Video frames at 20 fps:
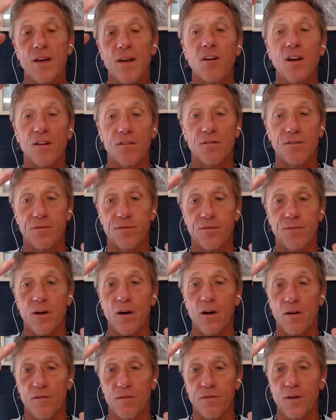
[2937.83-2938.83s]
level of
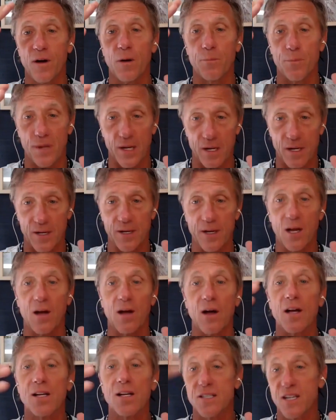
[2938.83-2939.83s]
of
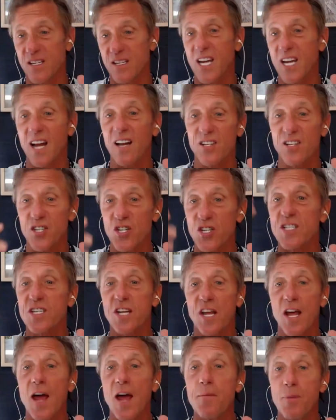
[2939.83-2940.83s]
ability, uh, uh,
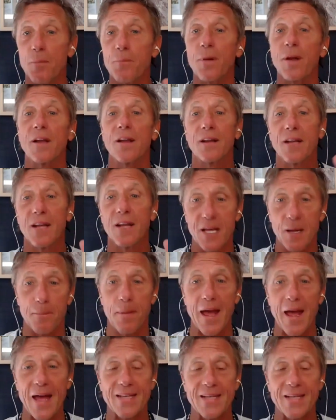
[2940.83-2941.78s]
intelligence, capability,